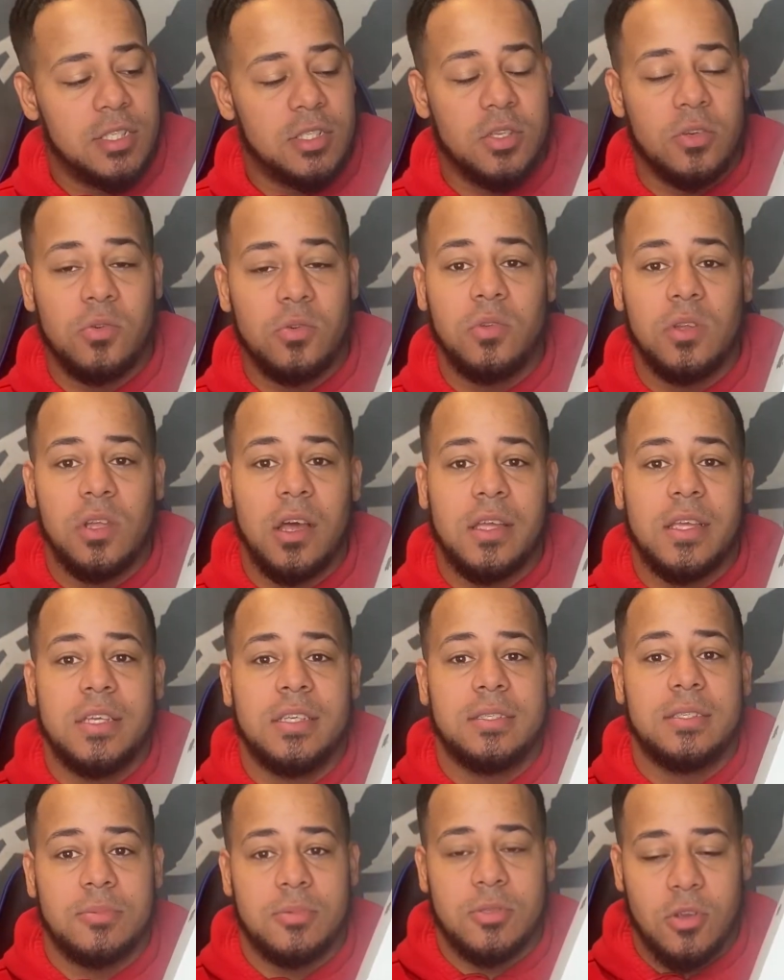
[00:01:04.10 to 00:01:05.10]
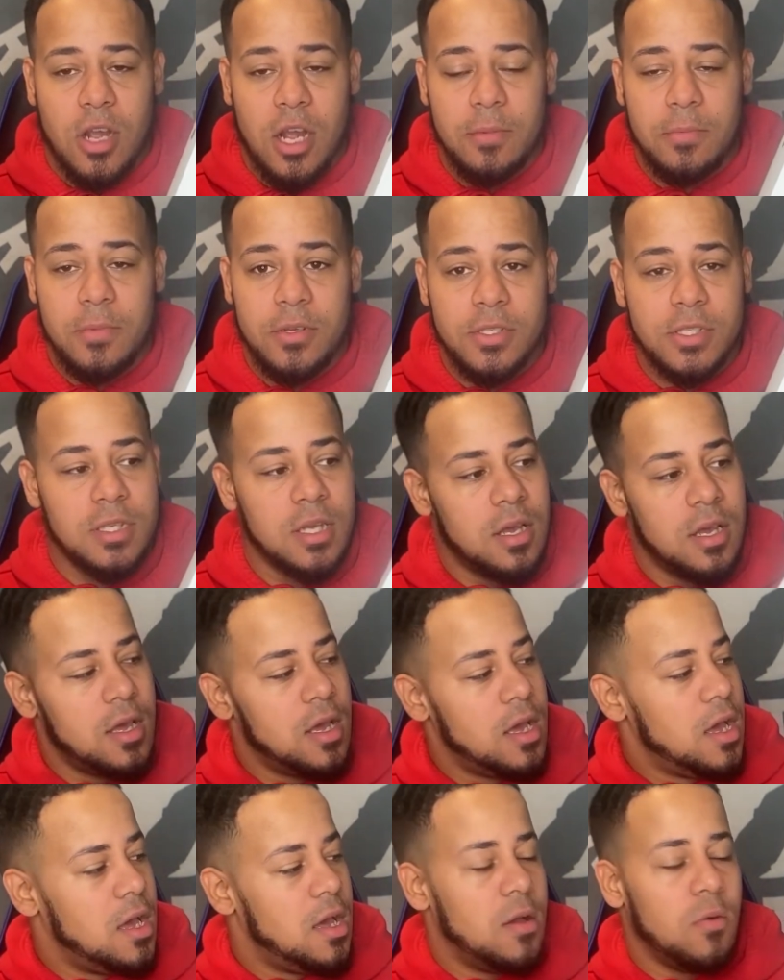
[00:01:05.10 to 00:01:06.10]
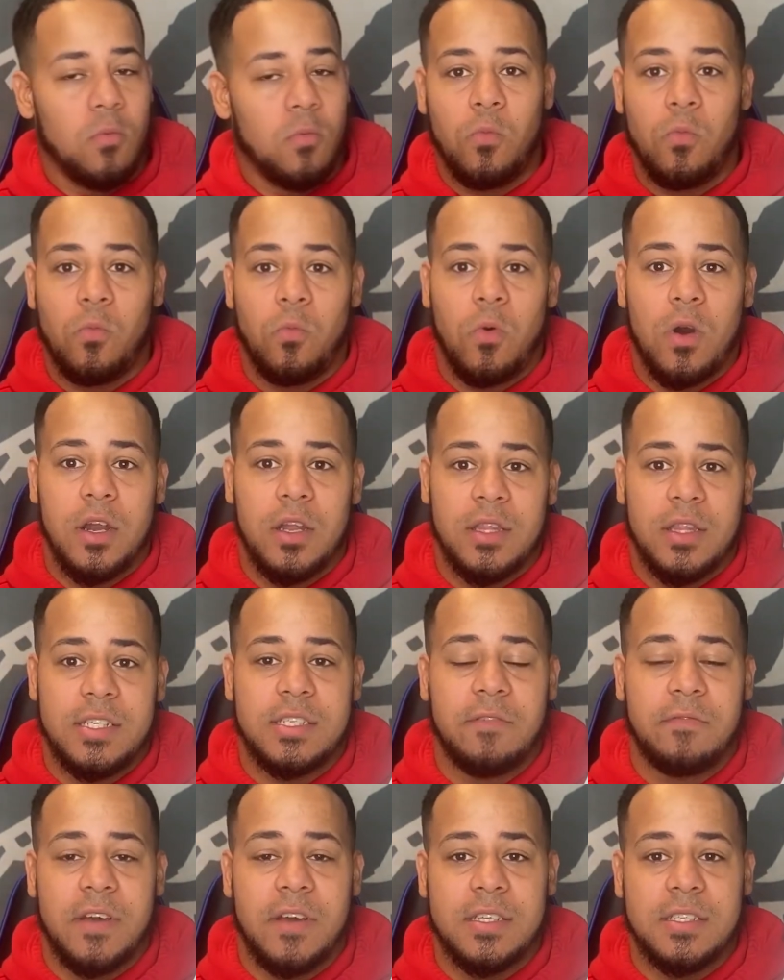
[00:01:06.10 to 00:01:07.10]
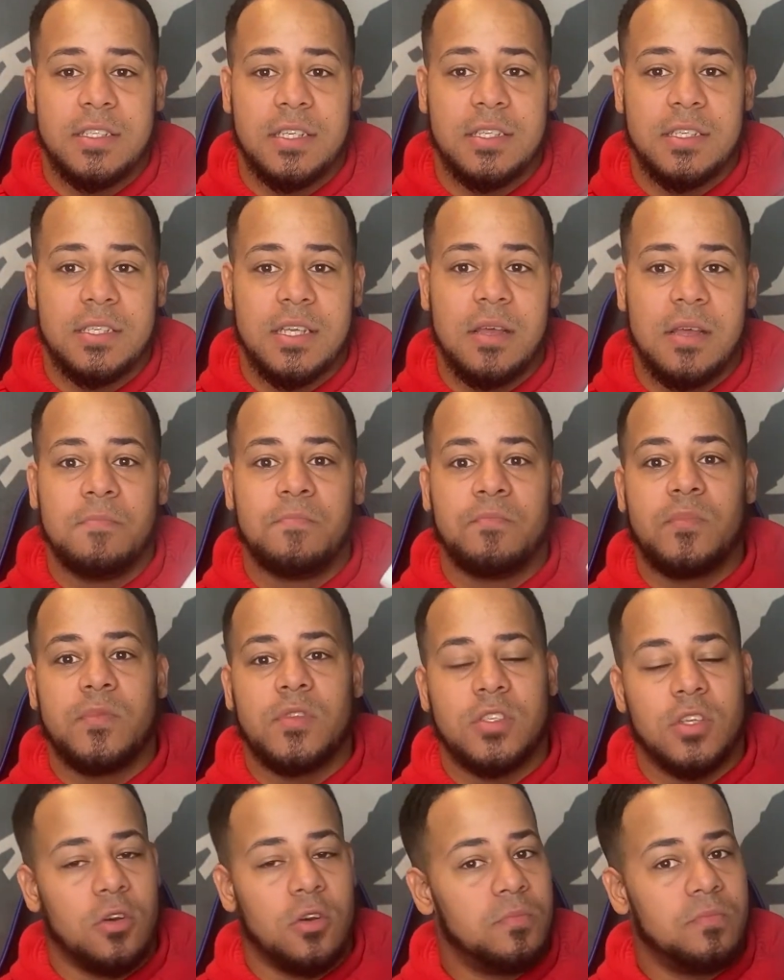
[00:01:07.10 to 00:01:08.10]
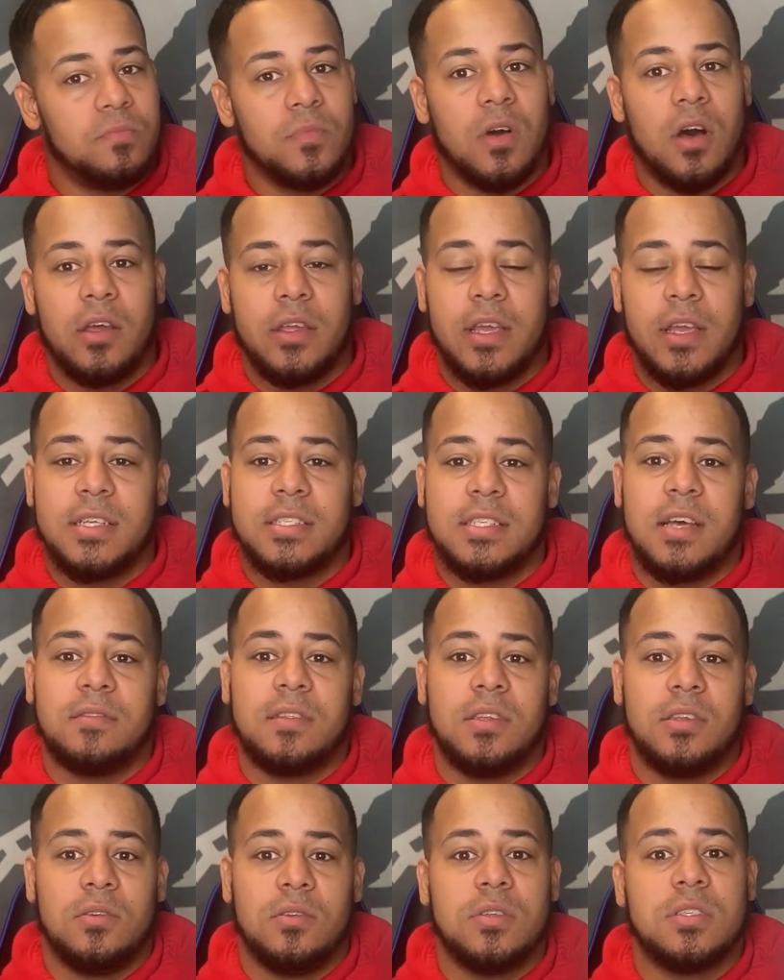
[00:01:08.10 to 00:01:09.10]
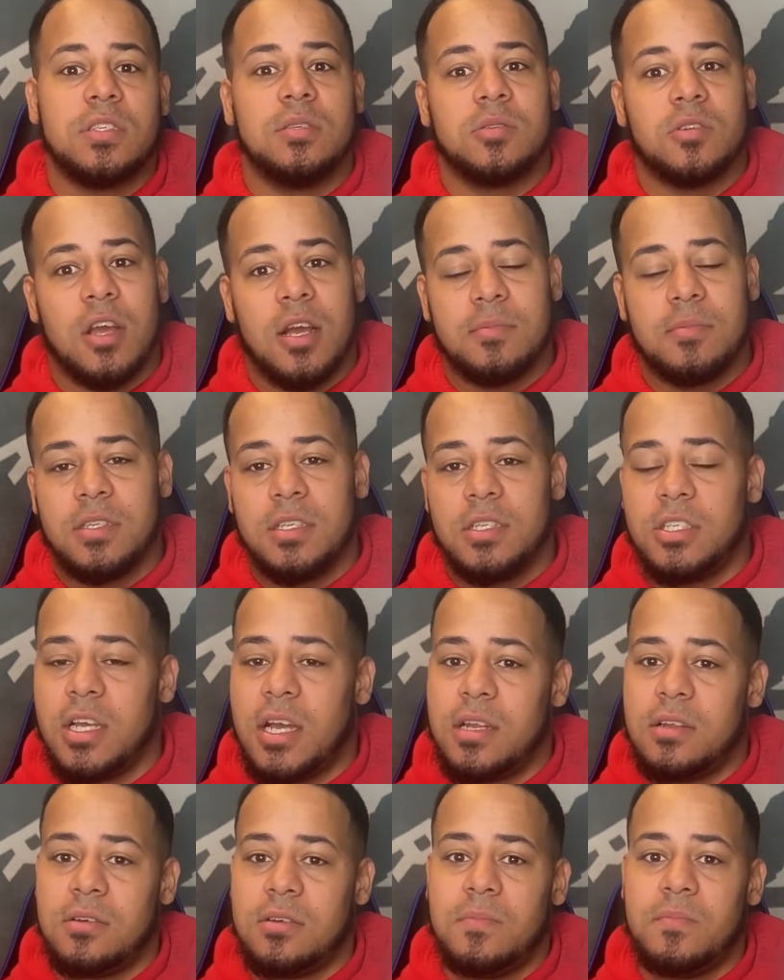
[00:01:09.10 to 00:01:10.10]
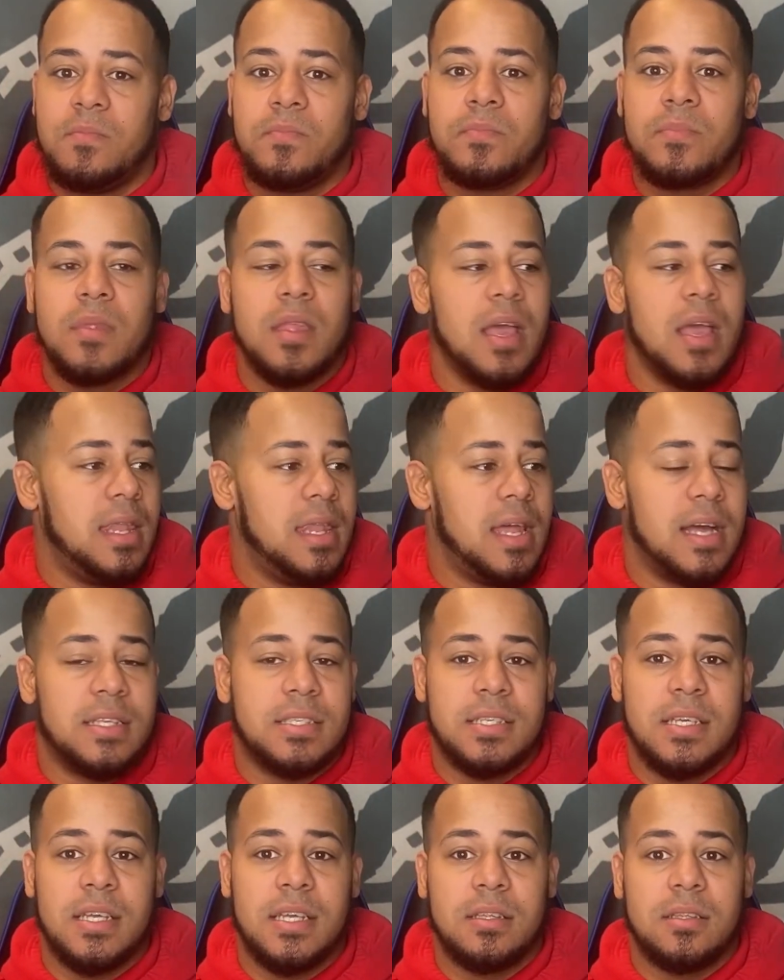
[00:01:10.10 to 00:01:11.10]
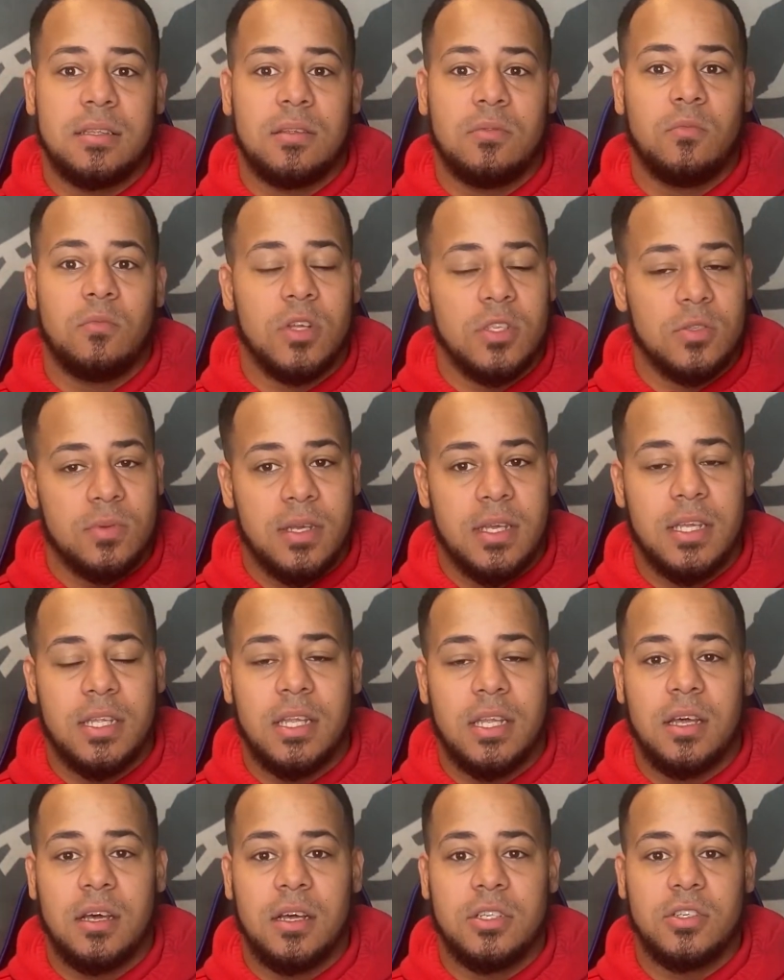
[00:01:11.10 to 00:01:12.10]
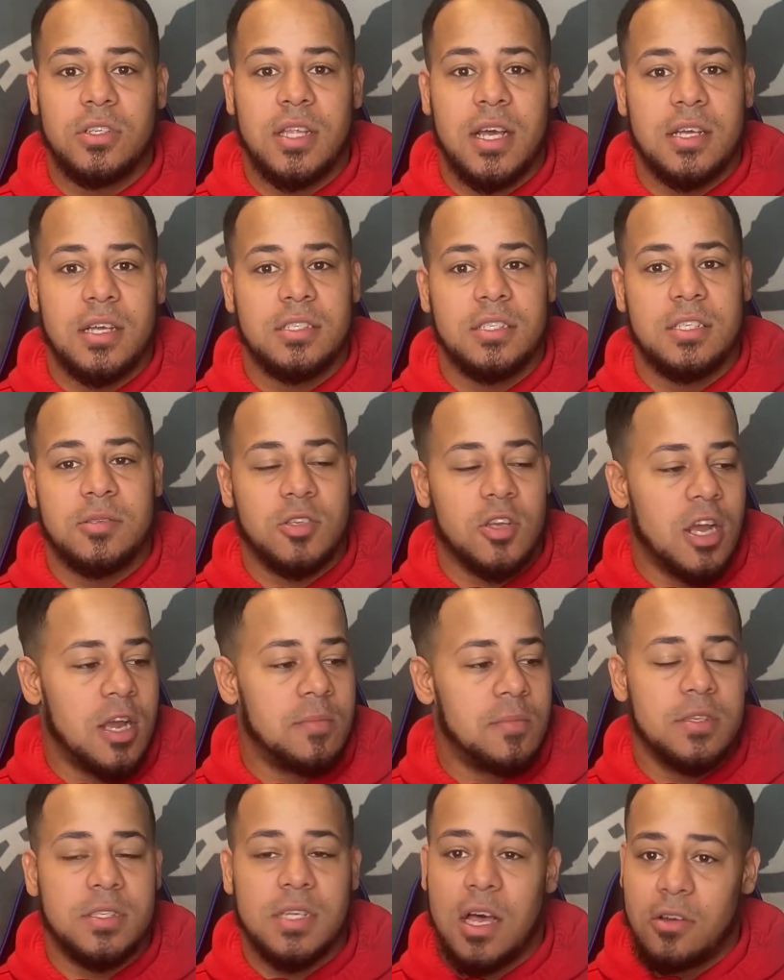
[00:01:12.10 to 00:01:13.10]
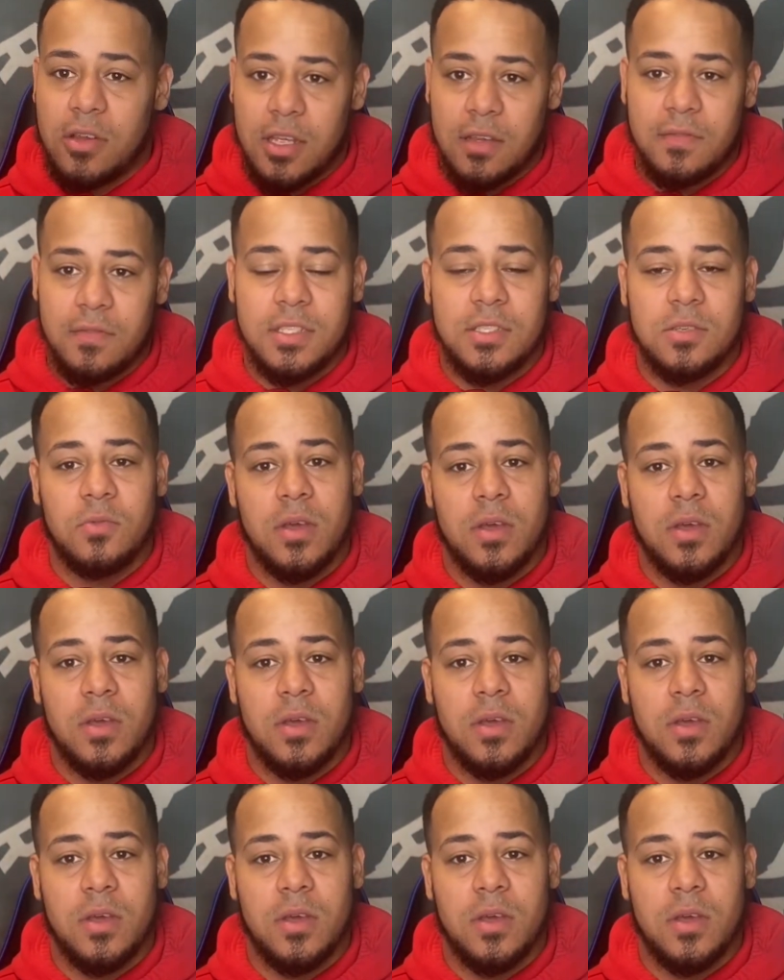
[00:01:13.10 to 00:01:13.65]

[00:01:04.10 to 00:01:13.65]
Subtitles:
2 lucky subscribers one of these devices. So all you guys have to do is subscribe to the channel, and that's it. Once we hit 100,000 subscribers, I'll give these